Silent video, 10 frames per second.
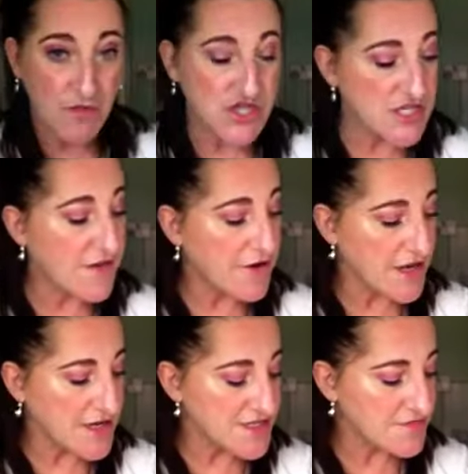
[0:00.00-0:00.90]
which is very
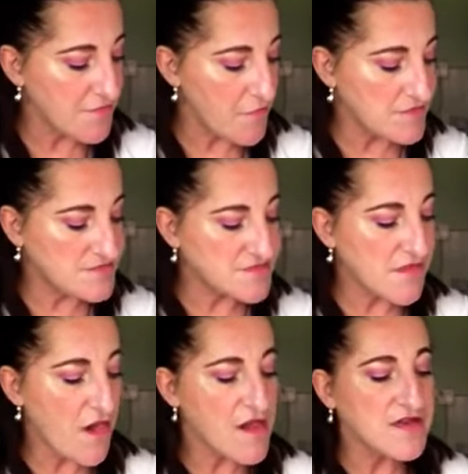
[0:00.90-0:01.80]
nice.
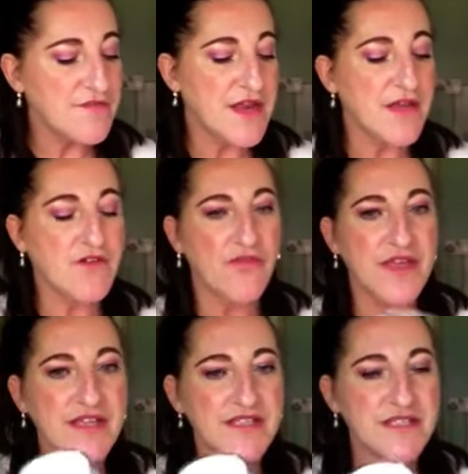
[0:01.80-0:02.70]
Then I've got
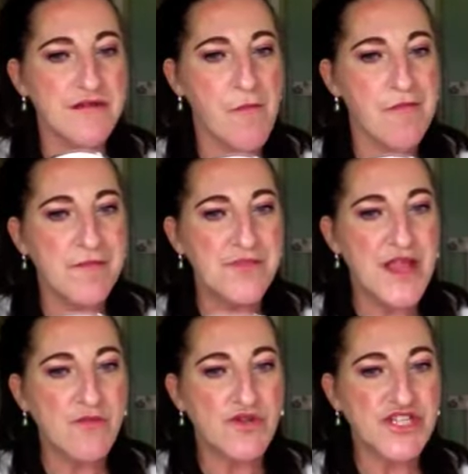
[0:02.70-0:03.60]
this,
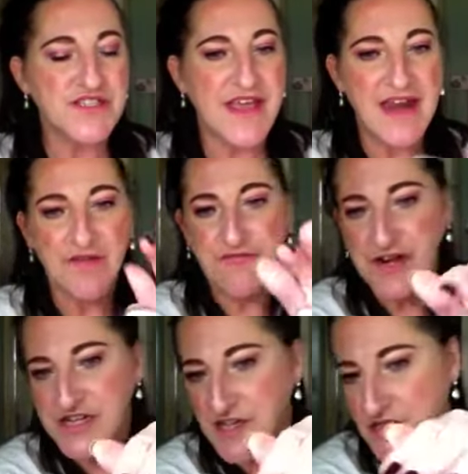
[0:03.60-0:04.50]
which is the Ella
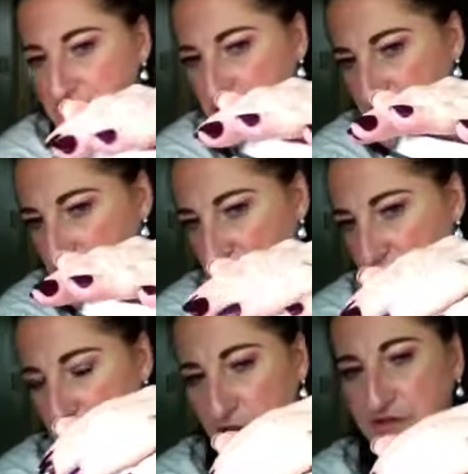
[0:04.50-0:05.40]
Freda
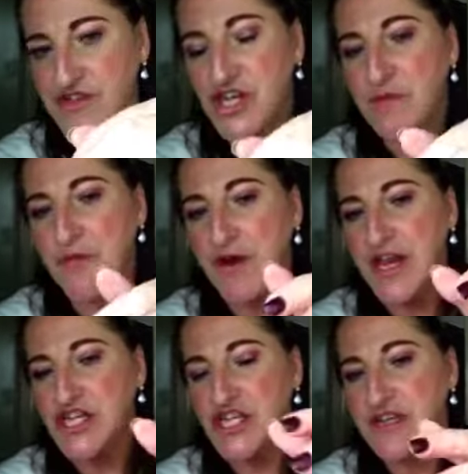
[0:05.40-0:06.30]

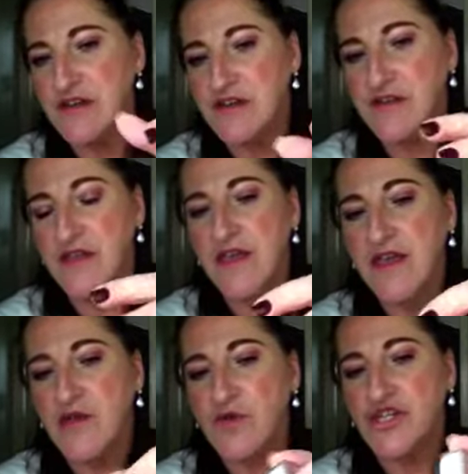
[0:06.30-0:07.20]
Microdermabrasion,
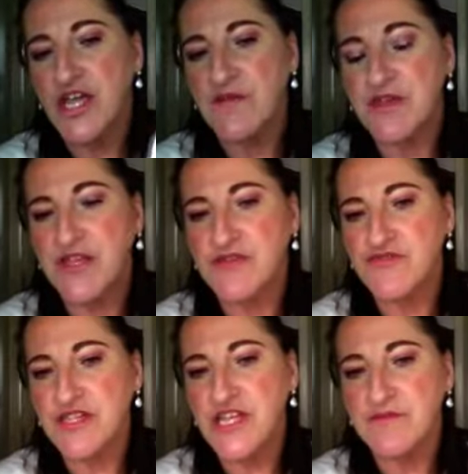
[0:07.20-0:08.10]
which can be used
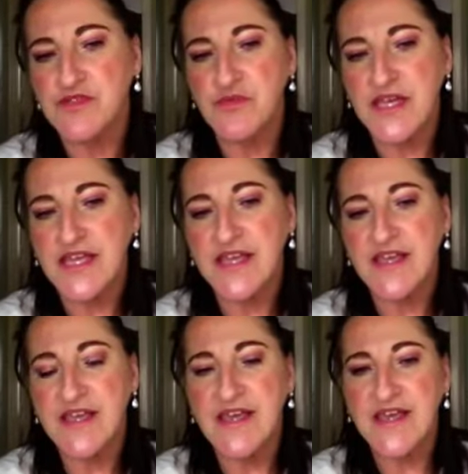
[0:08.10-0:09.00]
3 times a week.
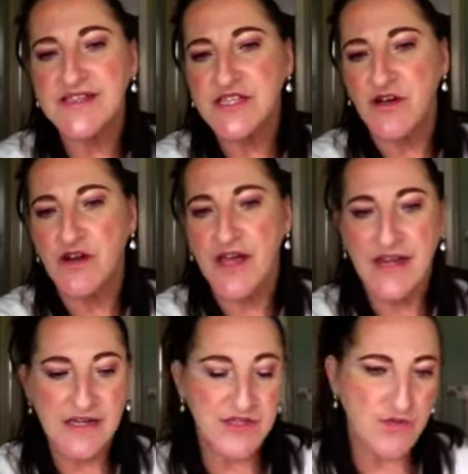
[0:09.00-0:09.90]
It's got
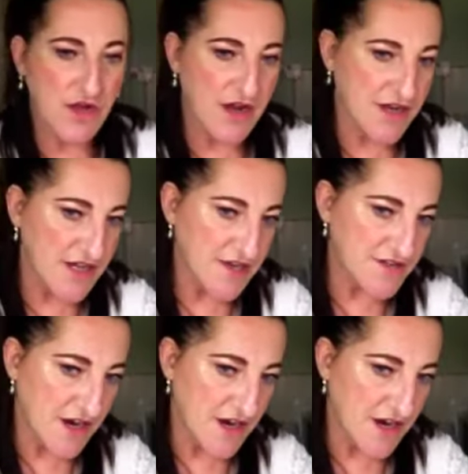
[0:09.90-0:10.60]
like little kind of